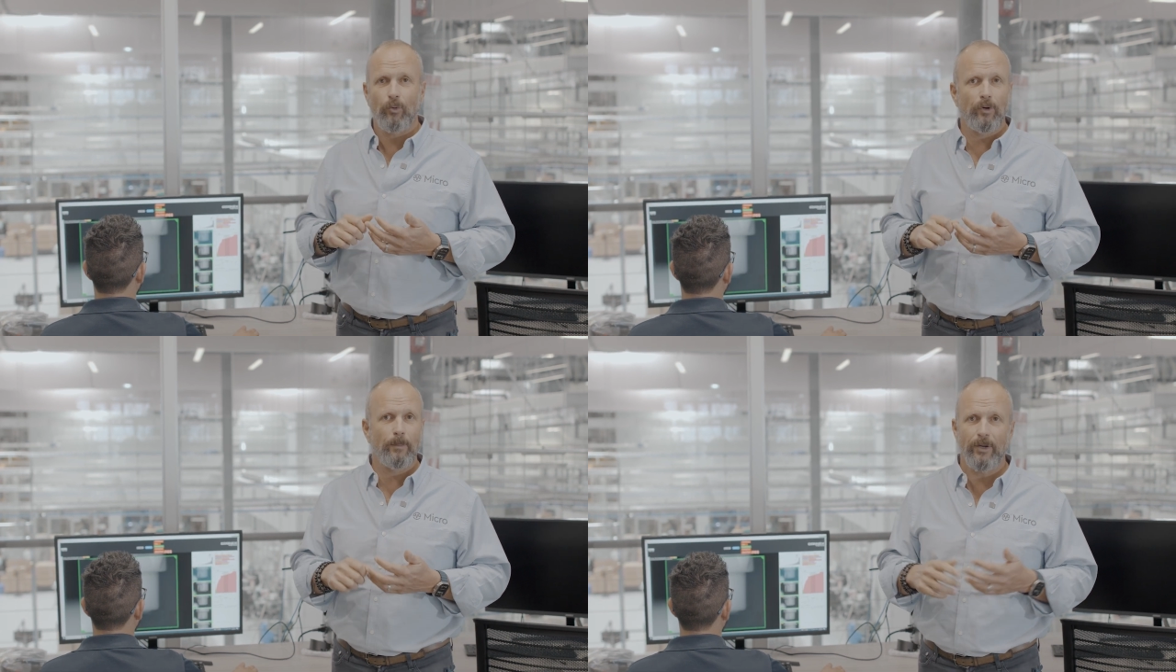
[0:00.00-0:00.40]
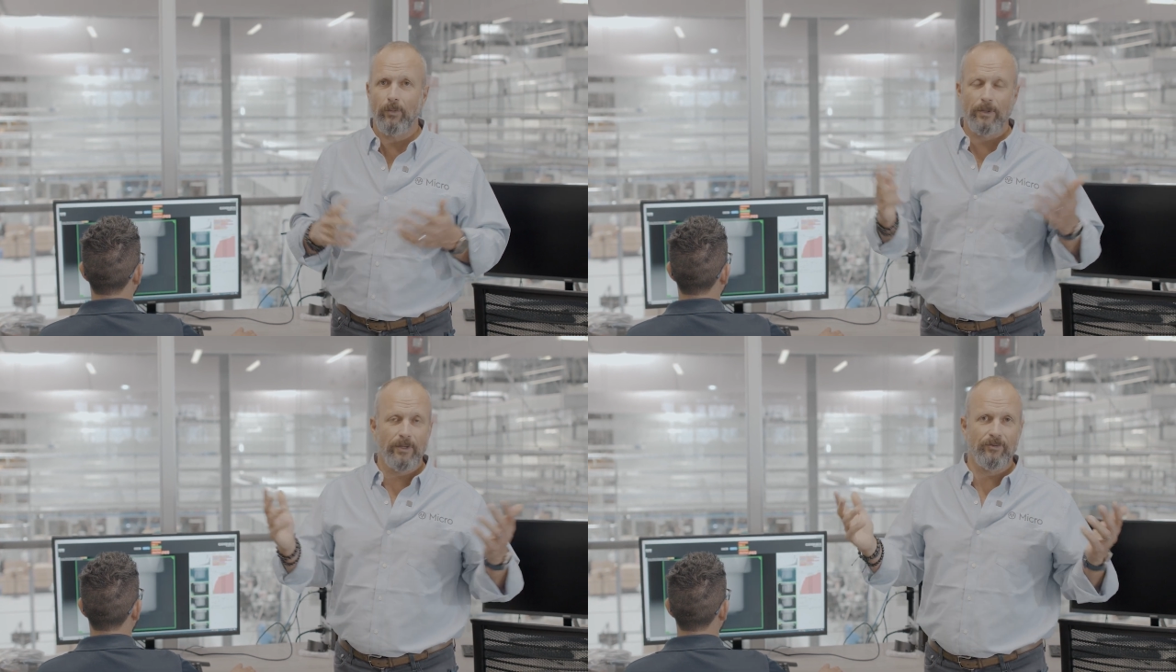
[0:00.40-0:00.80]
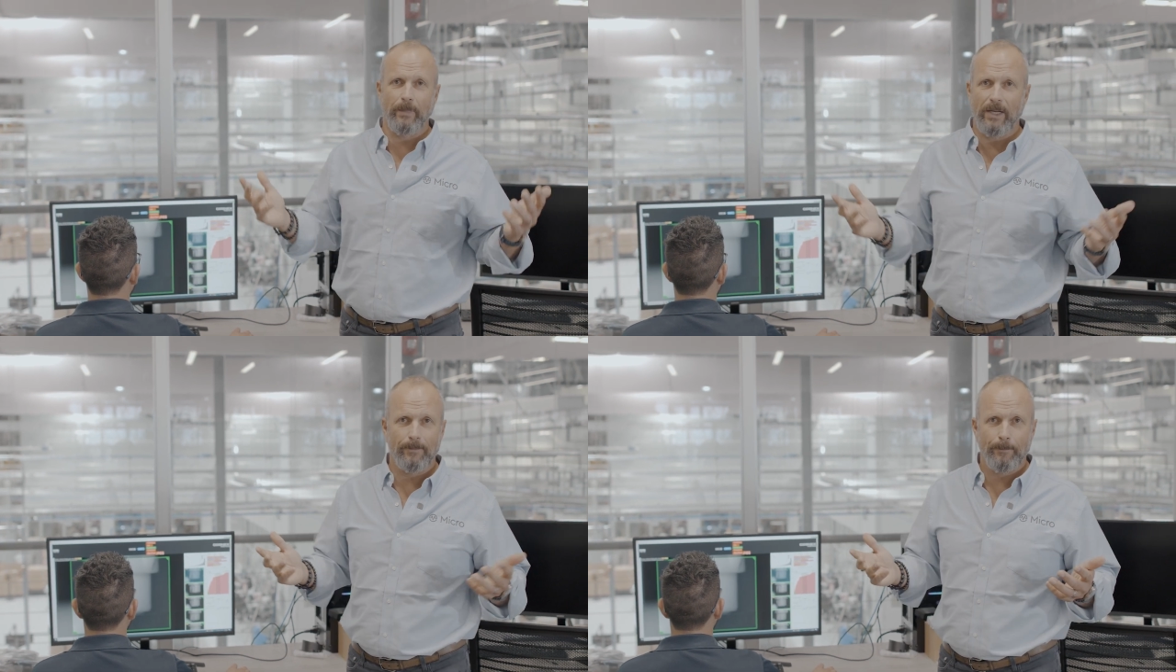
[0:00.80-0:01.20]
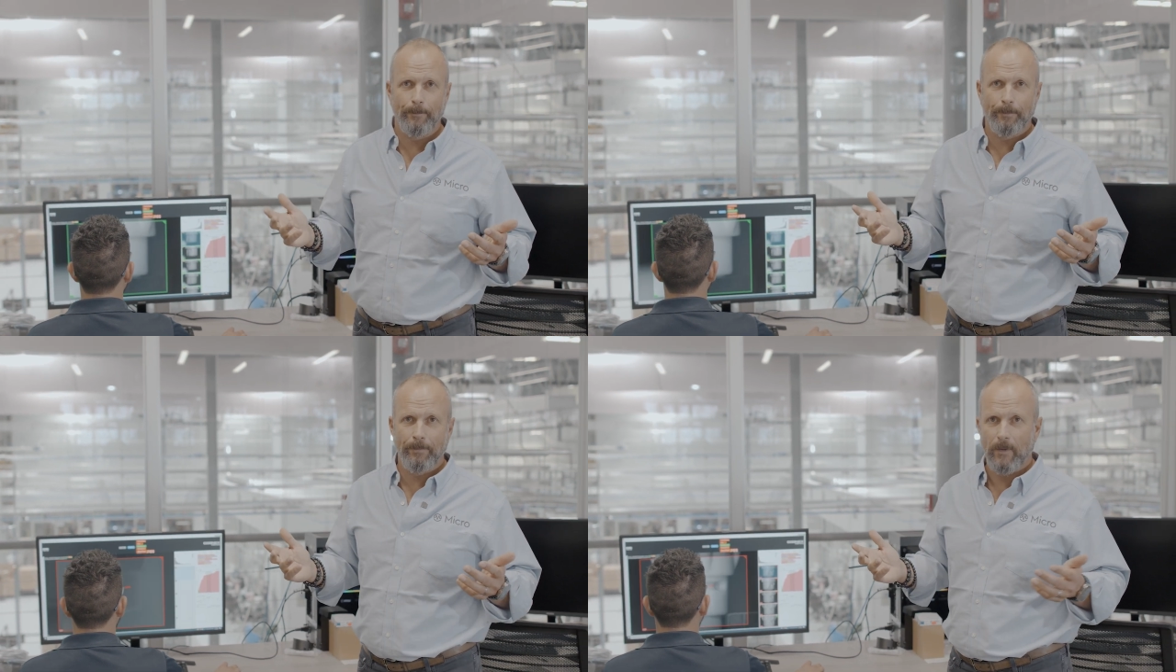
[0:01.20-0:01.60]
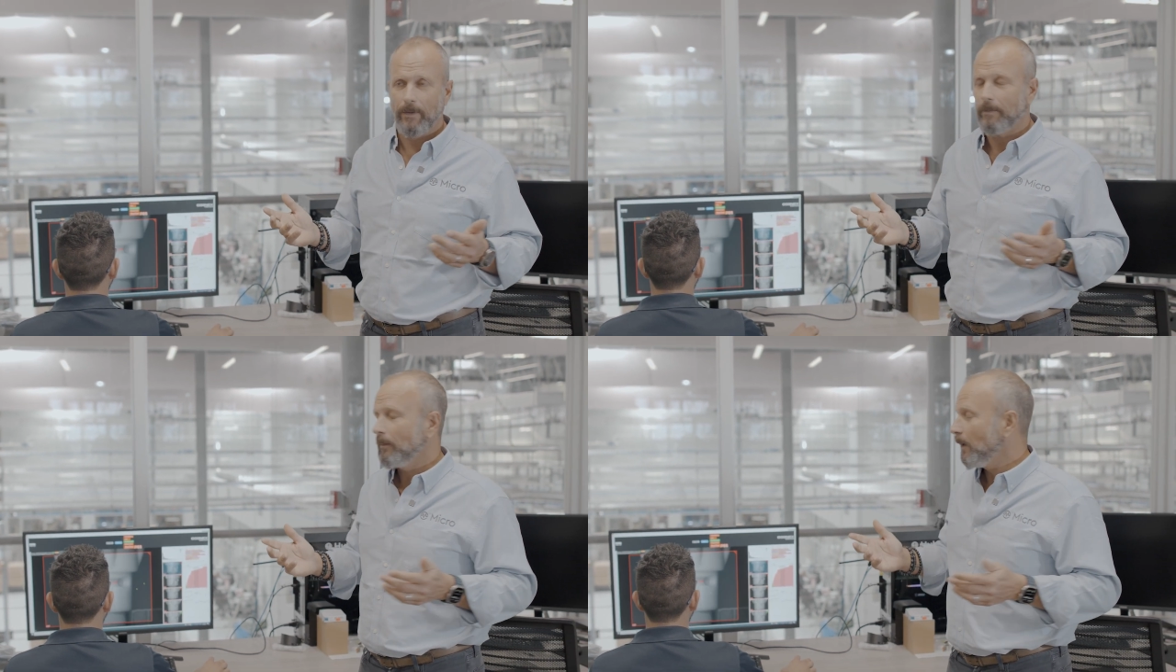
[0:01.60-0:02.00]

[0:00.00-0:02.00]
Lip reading: quarter by quarter, doesn't matter. Right?